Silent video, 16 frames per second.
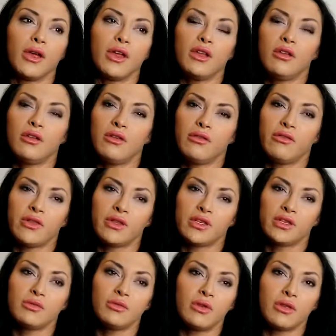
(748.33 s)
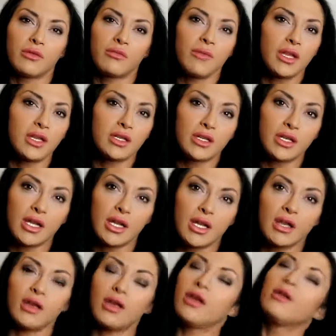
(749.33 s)
I don't know if this is worth
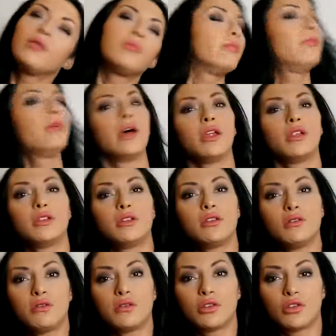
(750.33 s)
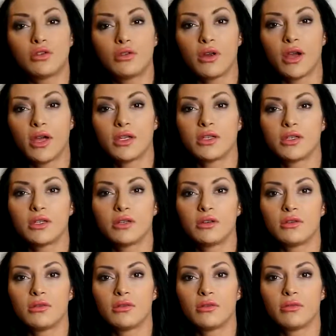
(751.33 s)
mentioning, but I do try
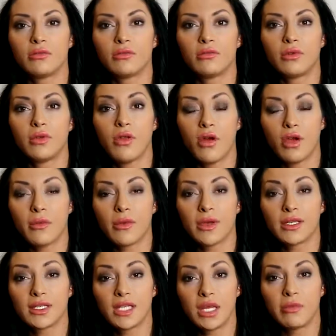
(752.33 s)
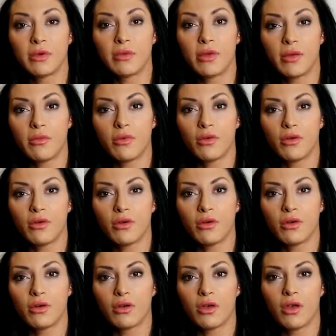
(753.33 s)
to log my sleep a bit
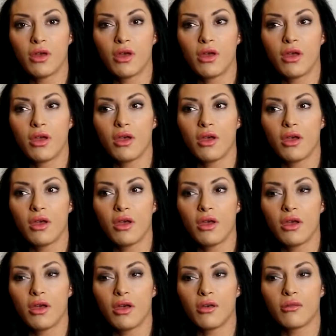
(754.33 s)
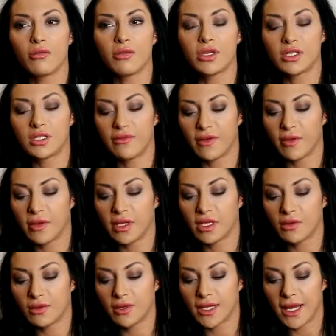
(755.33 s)
more. This is something I've been
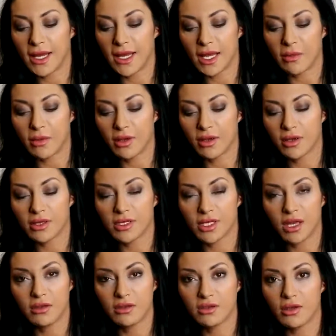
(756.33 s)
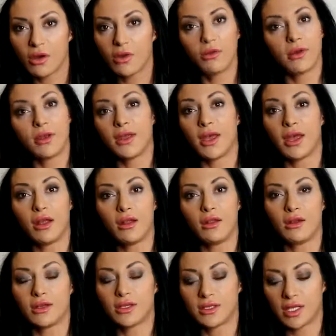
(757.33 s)
doing lately because I don't get a
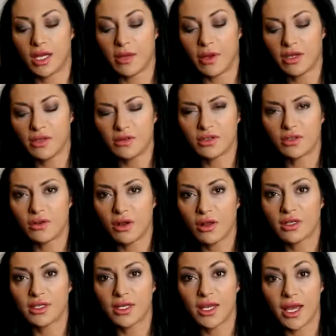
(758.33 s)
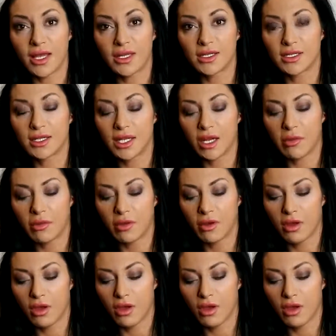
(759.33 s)
lot of sleep. I do struggle to get to sleep.